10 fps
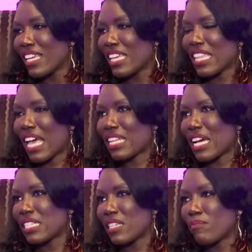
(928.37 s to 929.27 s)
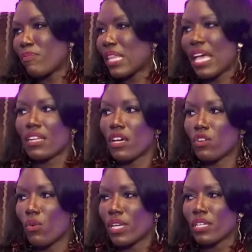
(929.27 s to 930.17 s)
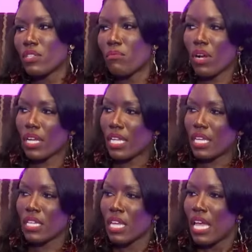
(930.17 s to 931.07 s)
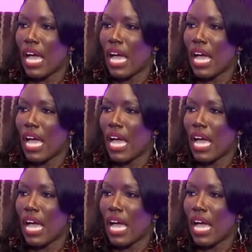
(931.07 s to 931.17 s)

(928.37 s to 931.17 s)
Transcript: in that I didn't plan on going into marketing.